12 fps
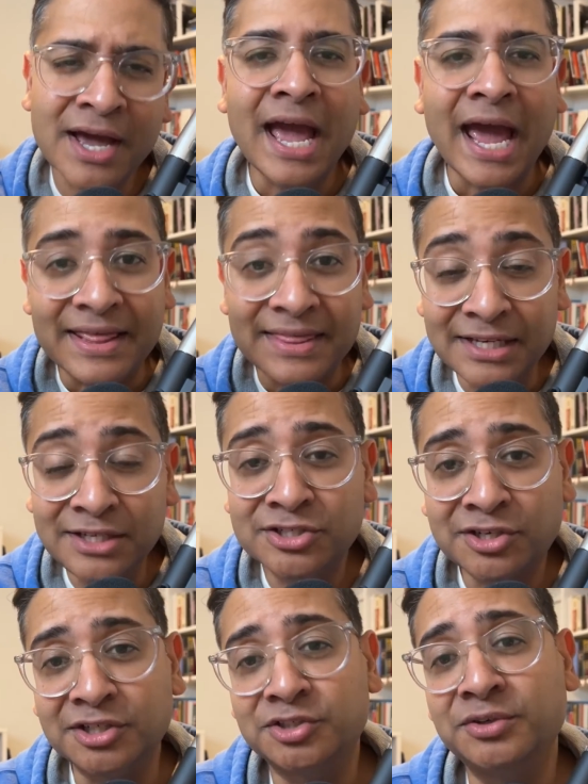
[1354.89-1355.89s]
And then you
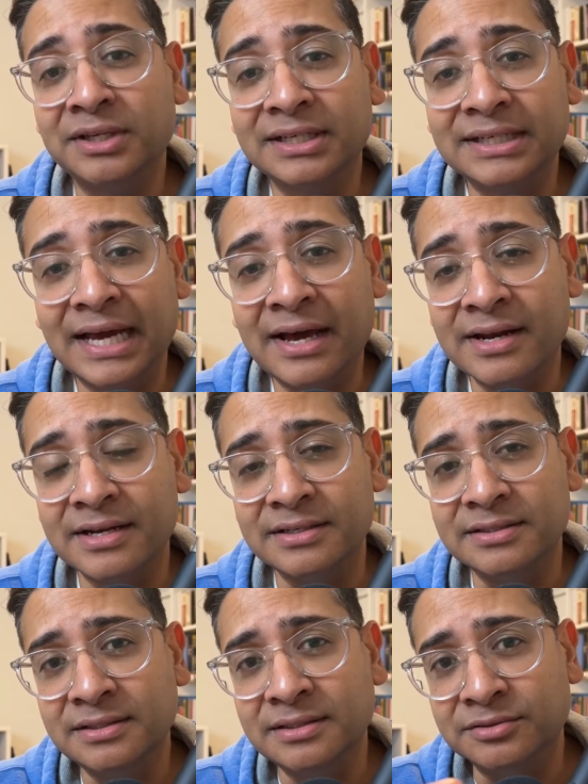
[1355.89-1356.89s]
start drilling down,
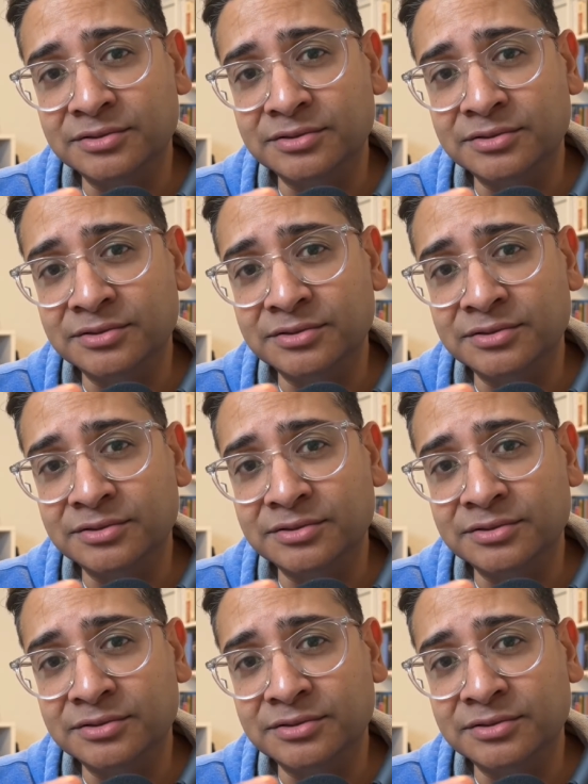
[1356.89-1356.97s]
and